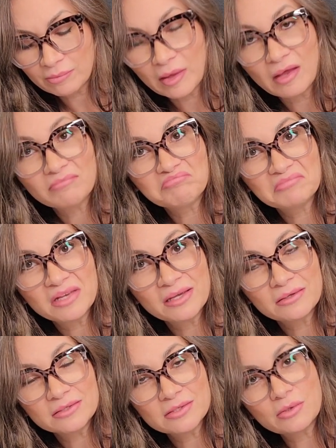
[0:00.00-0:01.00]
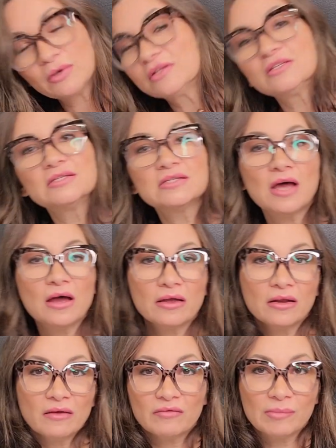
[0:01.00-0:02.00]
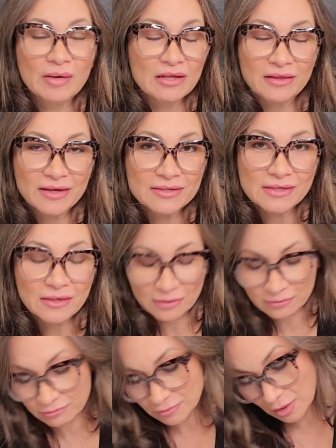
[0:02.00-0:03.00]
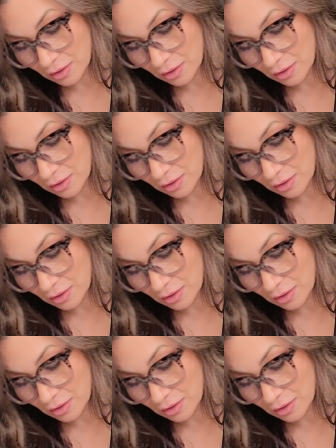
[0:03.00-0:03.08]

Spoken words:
But it sort of stuck and everybody liked it, and